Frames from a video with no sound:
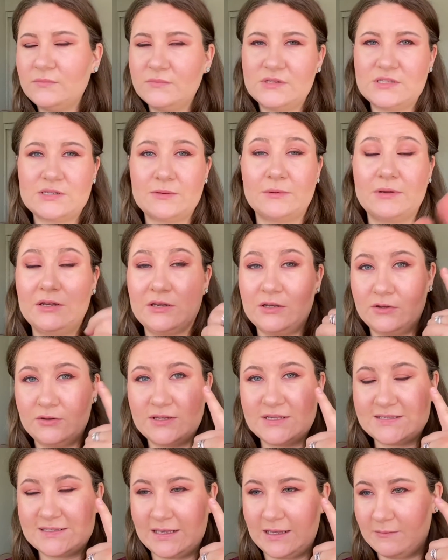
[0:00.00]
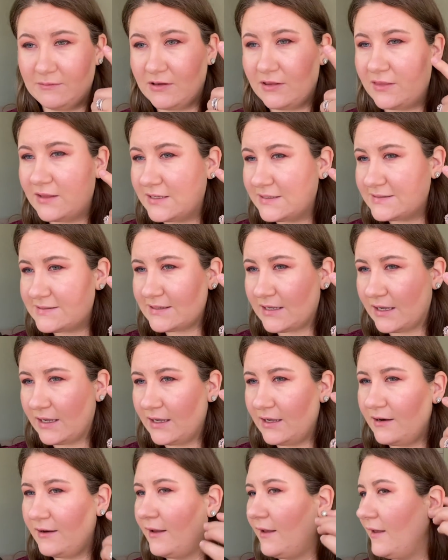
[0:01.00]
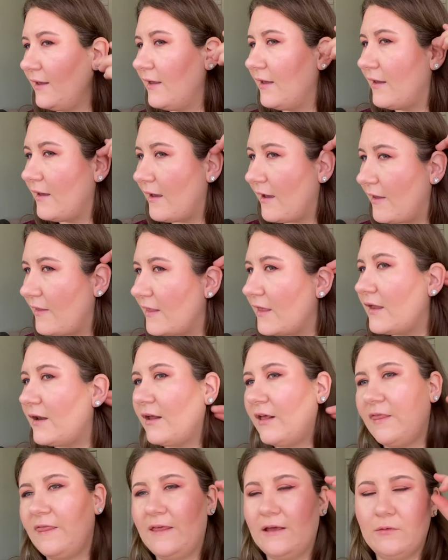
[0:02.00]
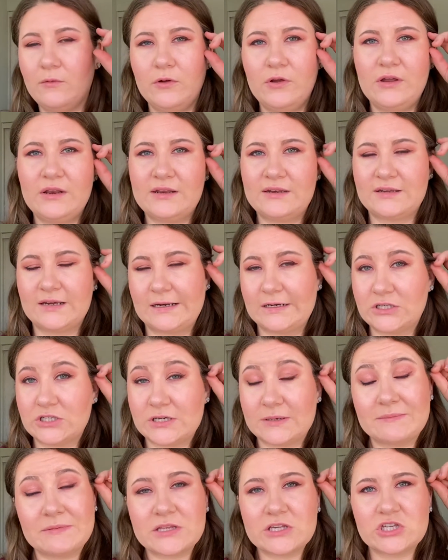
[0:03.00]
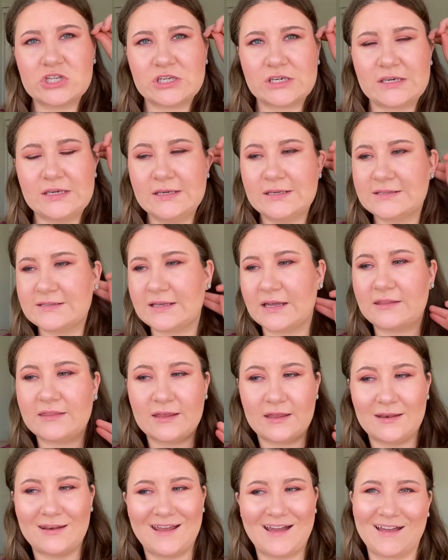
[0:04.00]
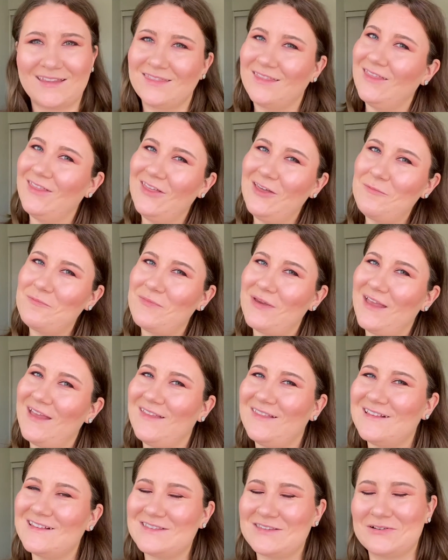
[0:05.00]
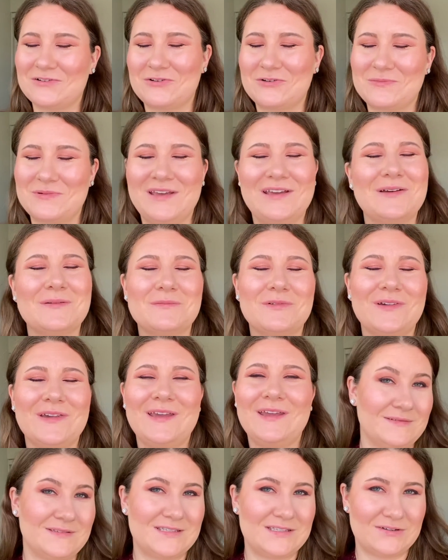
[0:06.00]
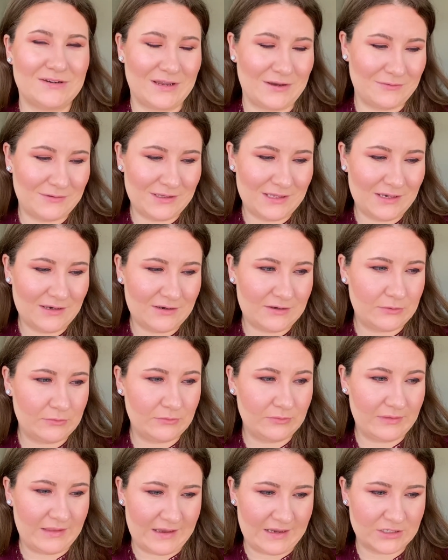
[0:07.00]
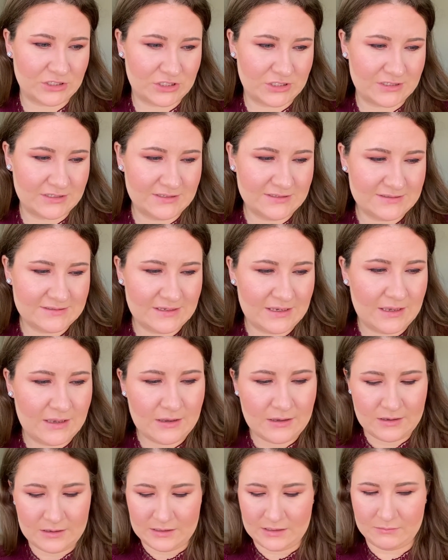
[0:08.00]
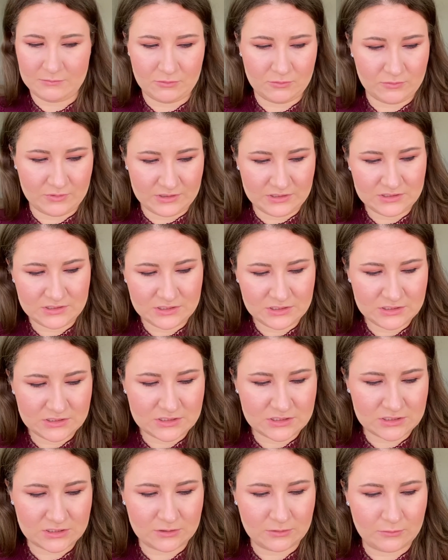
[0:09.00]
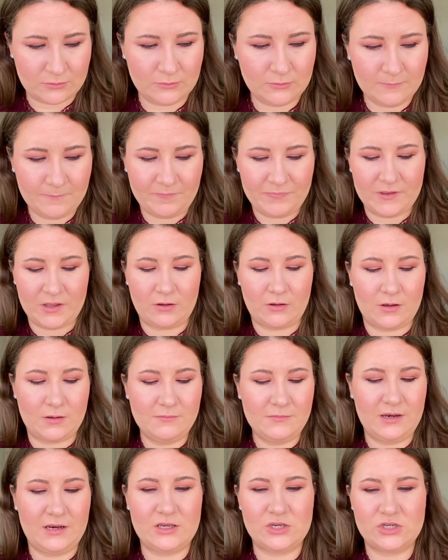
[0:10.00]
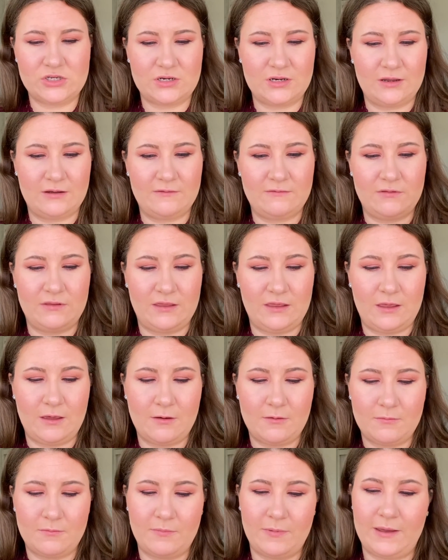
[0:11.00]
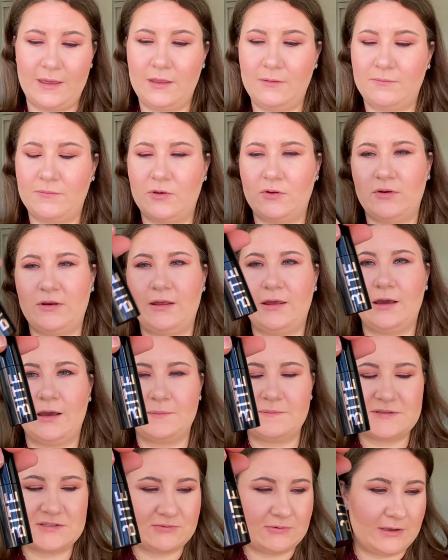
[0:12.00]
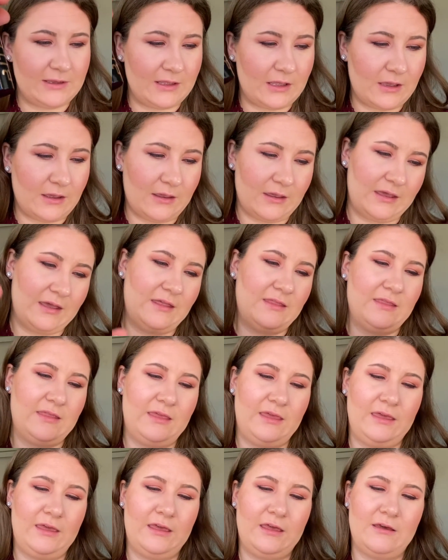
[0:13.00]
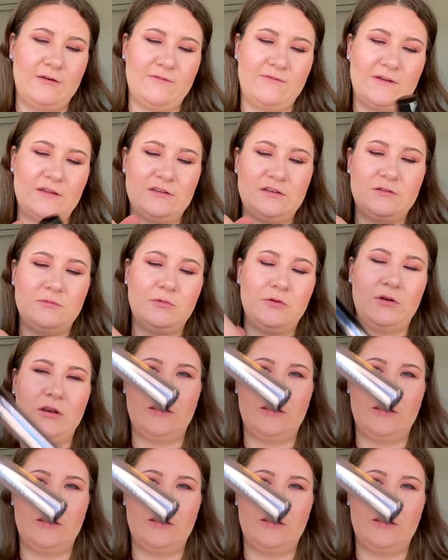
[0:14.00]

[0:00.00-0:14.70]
So I'm going to do the same to this side, and then I think we're going to touch up the cheeks and then add the lip, and this look will be complete. So now we can do lashes. I'm going to do a combination of the Bite Beauty Upswing and the Fenty Beauty